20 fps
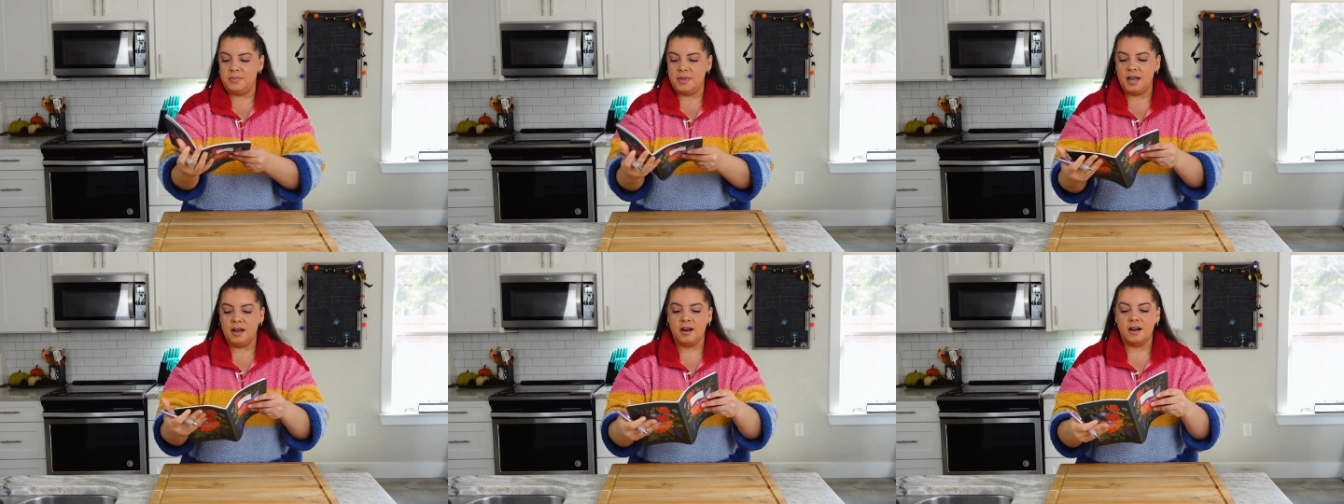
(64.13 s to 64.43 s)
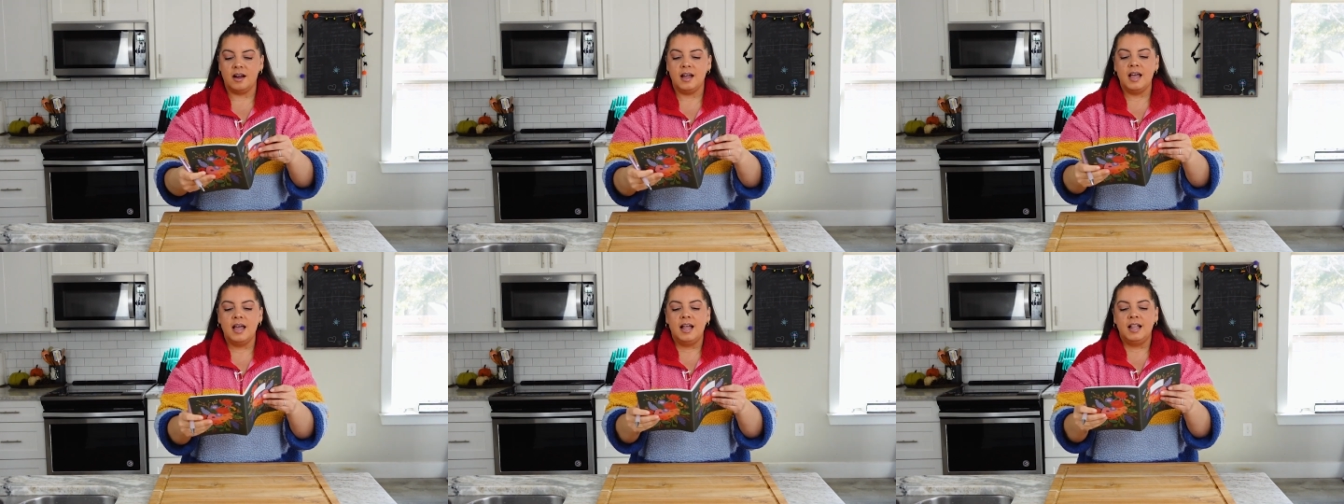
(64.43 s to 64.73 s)

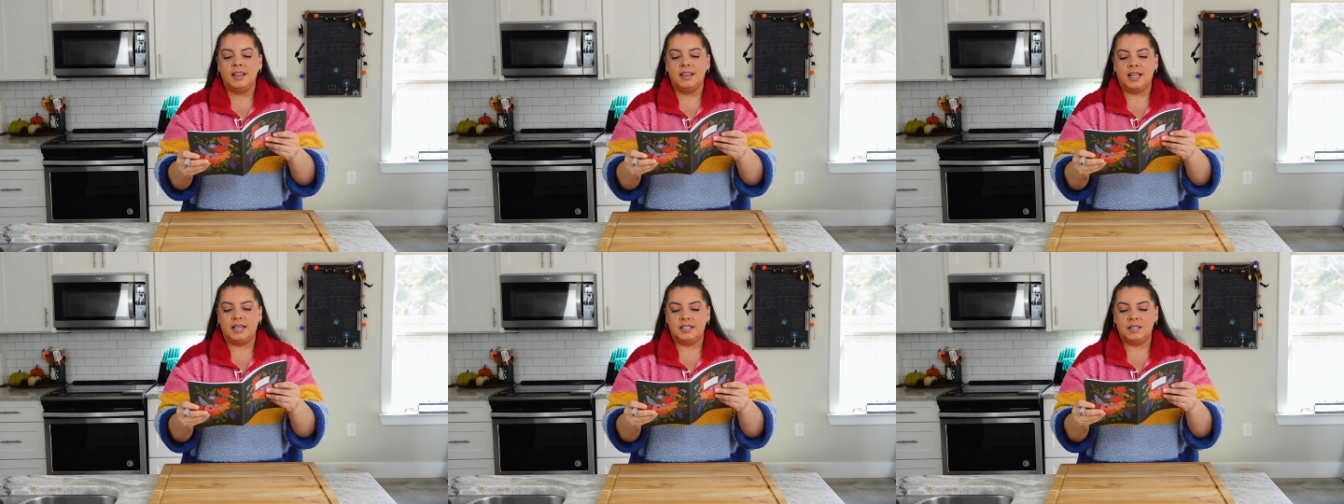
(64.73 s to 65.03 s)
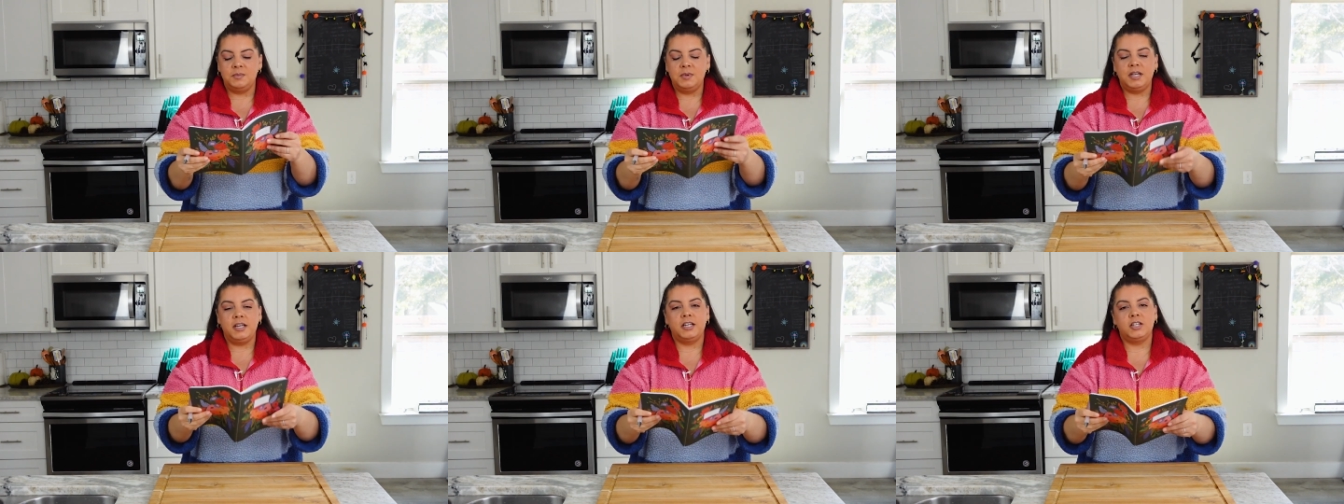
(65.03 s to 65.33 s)
there.
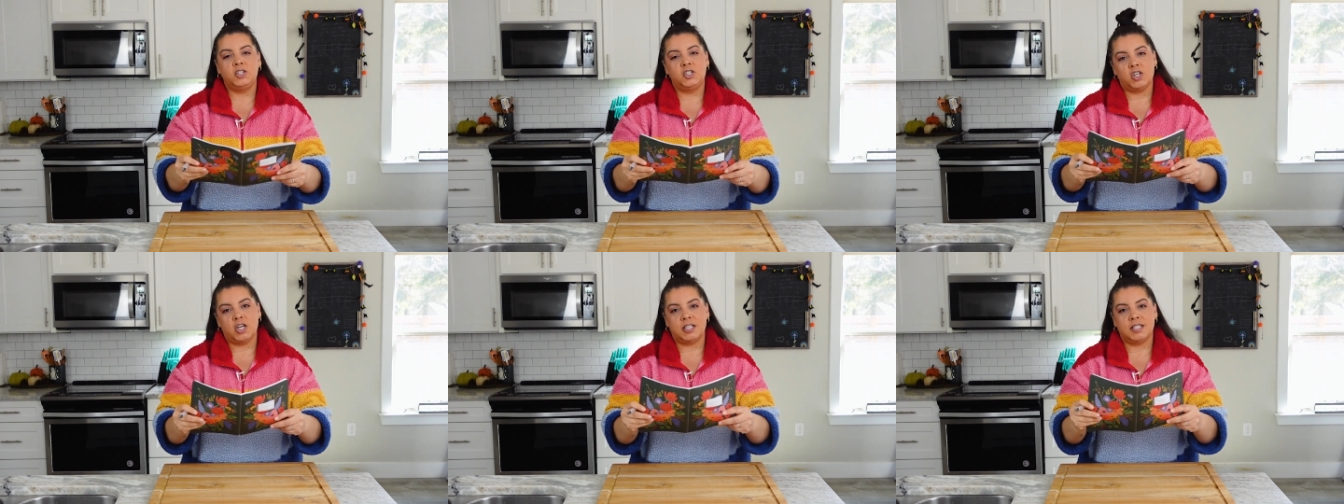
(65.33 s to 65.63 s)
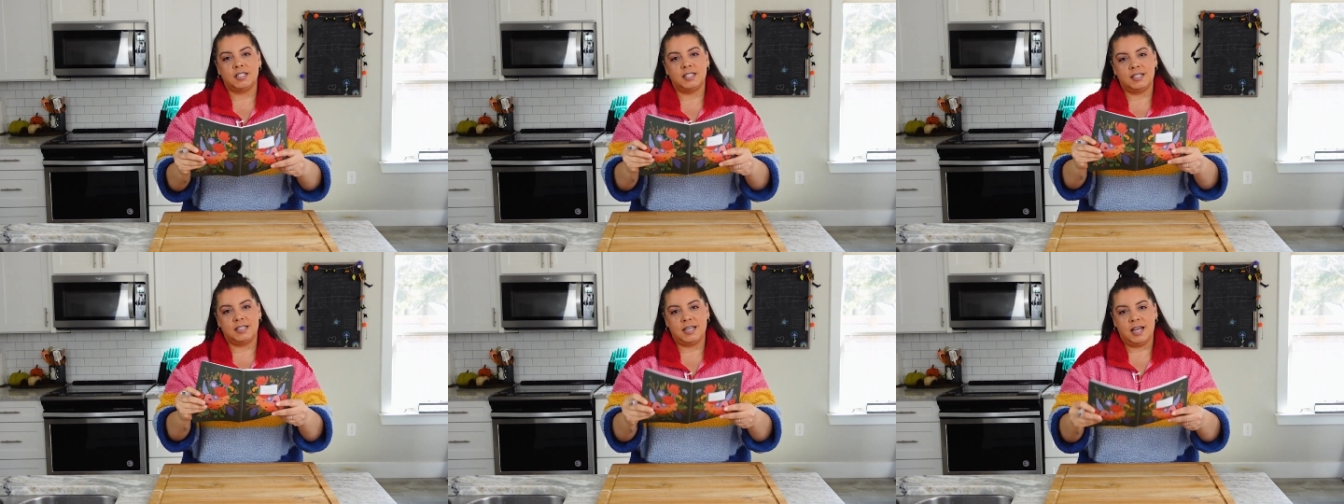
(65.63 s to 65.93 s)
Let me
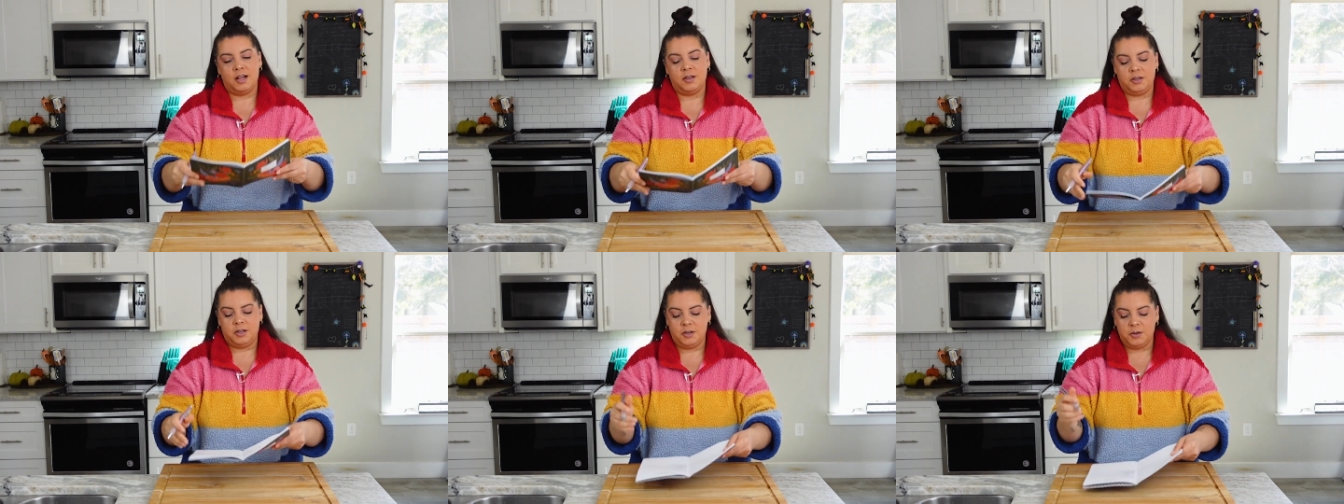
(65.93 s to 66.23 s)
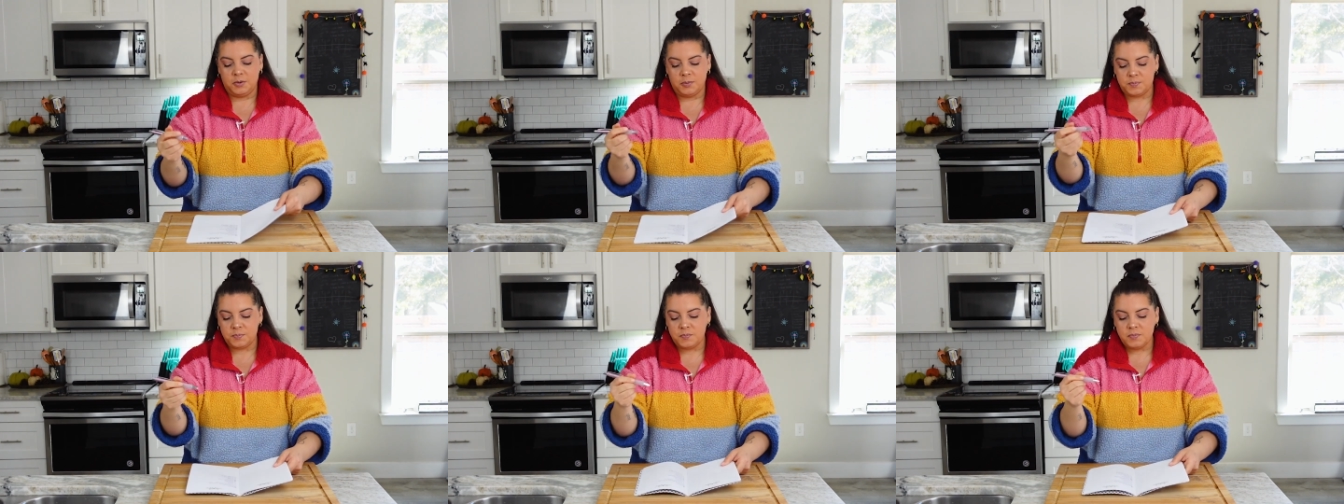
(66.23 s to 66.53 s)
just tell
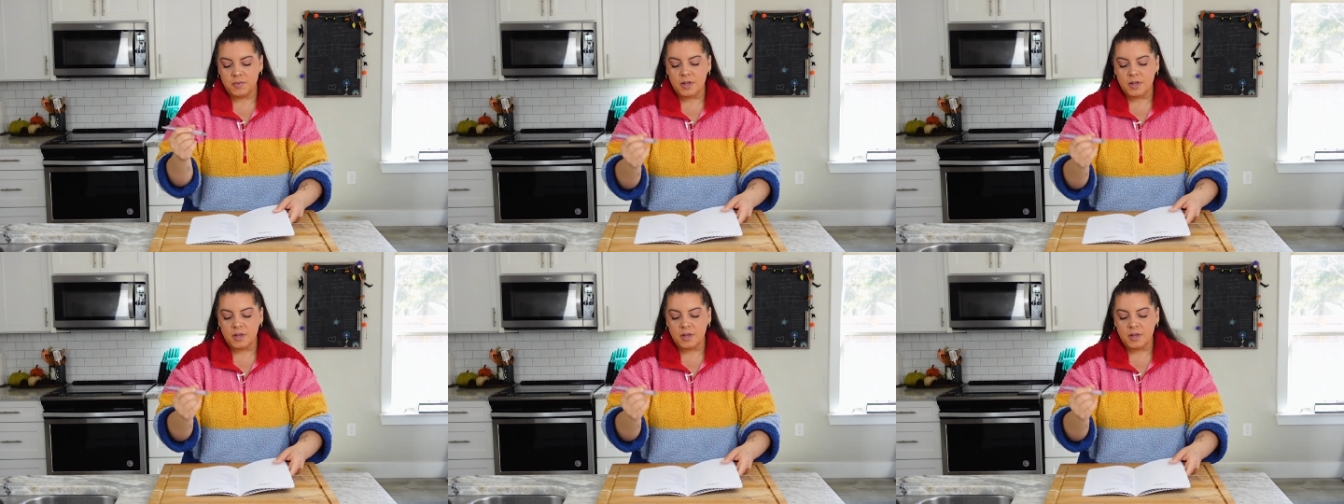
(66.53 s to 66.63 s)
you.